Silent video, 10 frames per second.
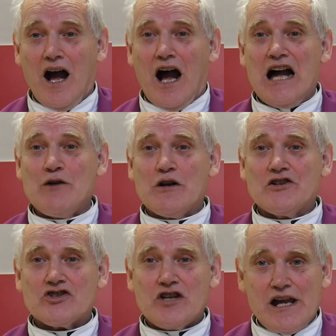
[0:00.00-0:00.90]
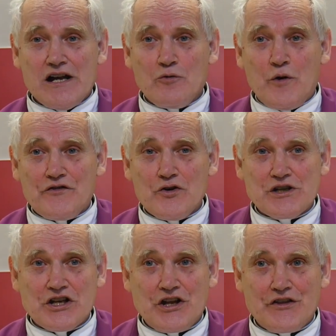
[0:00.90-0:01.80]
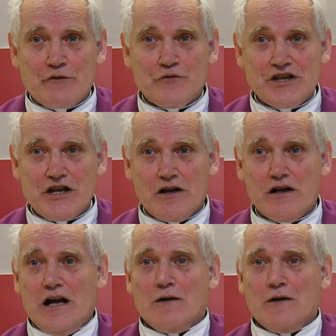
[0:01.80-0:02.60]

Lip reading: I will share with you in another video